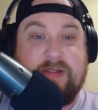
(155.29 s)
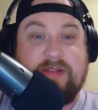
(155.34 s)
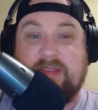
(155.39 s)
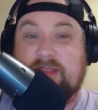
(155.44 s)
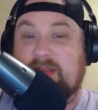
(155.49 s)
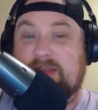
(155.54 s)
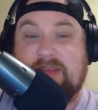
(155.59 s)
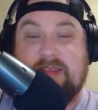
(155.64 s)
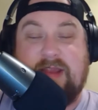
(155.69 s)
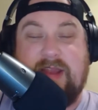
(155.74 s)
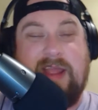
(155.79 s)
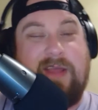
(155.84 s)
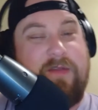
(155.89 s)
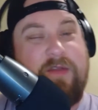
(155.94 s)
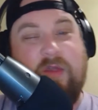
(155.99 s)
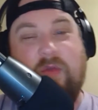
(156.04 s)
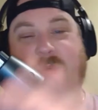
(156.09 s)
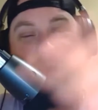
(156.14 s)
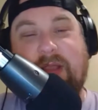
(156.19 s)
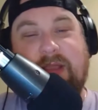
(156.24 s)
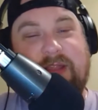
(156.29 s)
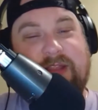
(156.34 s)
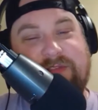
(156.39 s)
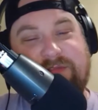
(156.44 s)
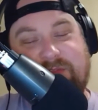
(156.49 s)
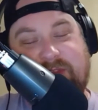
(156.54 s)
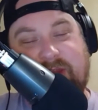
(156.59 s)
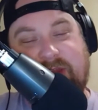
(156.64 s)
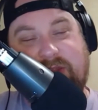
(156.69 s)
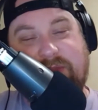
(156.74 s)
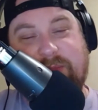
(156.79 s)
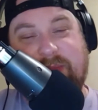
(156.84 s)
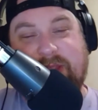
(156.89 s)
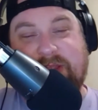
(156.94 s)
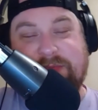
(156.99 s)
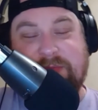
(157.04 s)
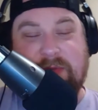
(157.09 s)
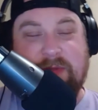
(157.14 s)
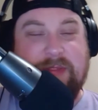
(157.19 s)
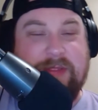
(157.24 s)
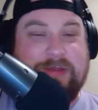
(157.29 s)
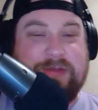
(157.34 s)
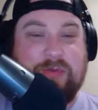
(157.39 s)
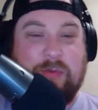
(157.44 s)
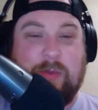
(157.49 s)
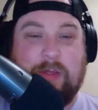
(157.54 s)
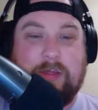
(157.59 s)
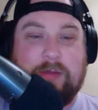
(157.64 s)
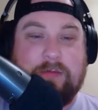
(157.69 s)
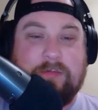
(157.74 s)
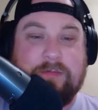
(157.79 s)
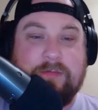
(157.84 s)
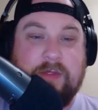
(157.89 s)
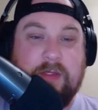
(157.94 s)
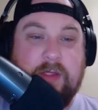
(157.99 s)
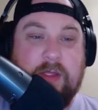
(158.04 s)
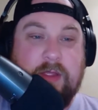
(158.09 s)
It's insane. I don't know what it is for Kenny Omega. It's probably like 12.